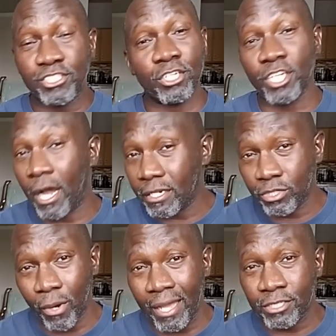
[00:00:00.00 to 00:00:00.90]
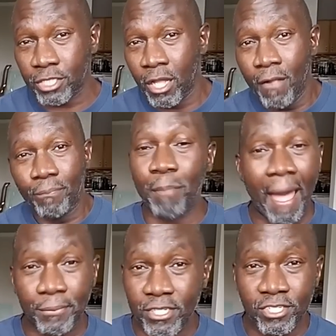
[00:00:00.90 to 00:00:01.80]
not Church of God in Christ,
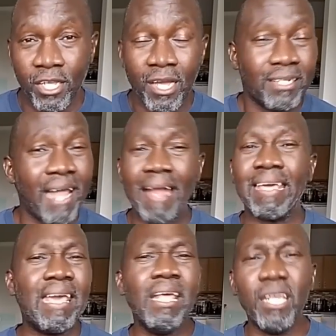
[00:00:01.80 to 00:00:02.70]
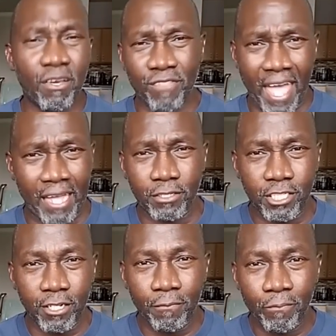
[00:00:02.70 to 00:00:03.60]
First Baptist, not any of
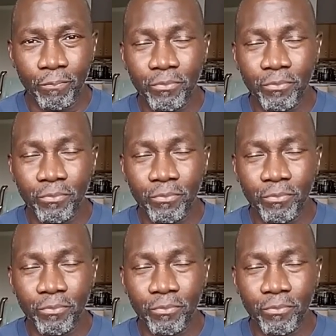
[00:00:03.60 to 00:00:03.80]
that.